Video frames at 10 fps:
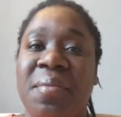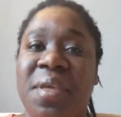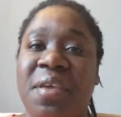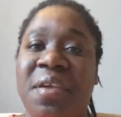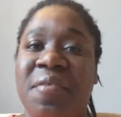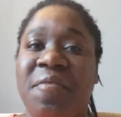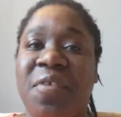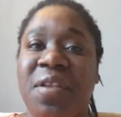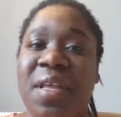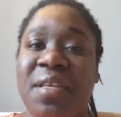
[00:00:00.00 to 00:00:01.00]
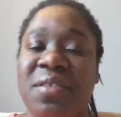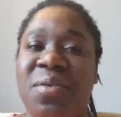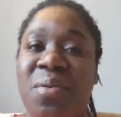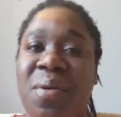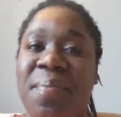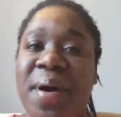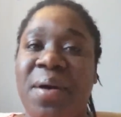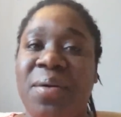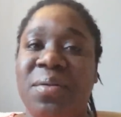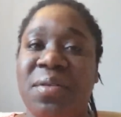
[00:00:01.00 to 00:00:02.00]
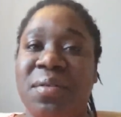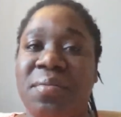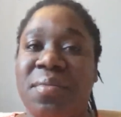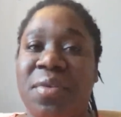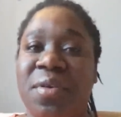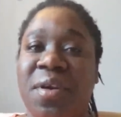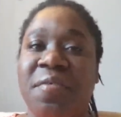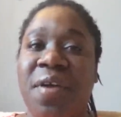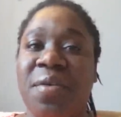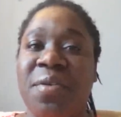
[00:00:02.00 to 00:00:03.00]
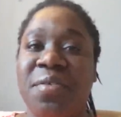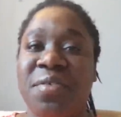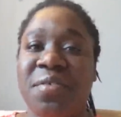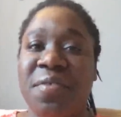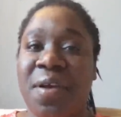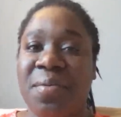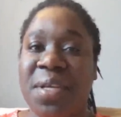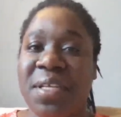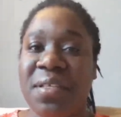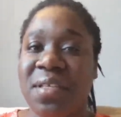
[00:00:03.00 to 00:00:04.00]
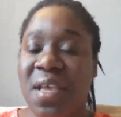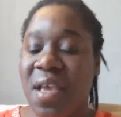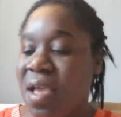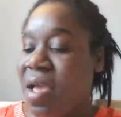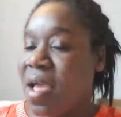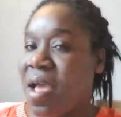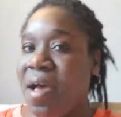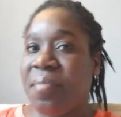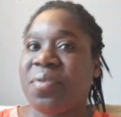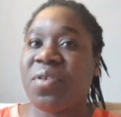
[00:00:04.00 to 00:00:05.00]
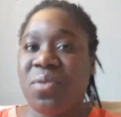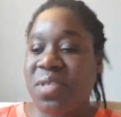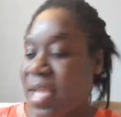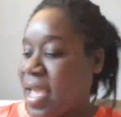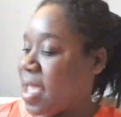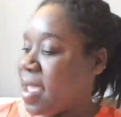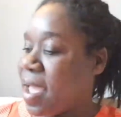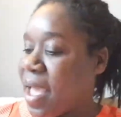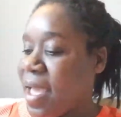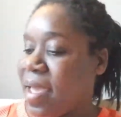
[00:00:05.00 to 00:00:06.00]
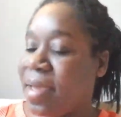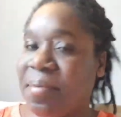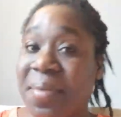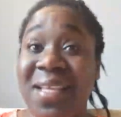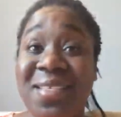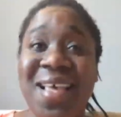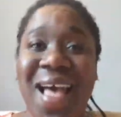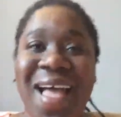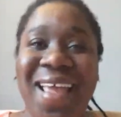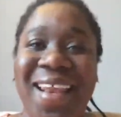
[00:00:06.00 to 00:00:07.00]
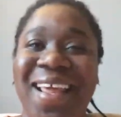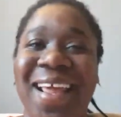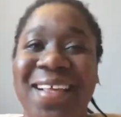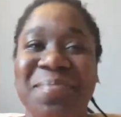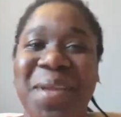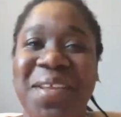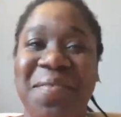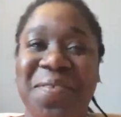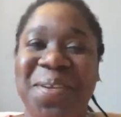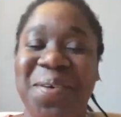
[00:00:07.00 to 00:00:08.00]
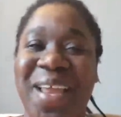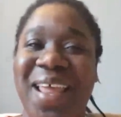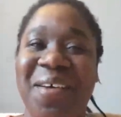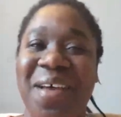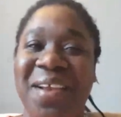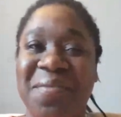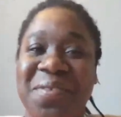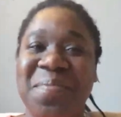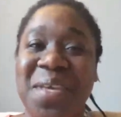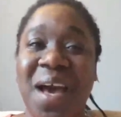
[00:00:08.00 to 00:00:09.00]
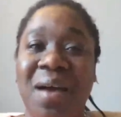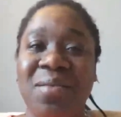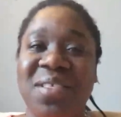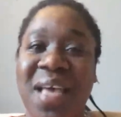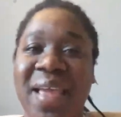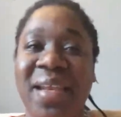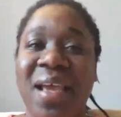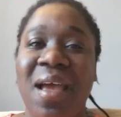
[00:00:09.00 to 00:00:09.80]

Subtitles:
be careful as you go about. Look around your surroundings. So today I am inside. As many of you know, I love to be outside,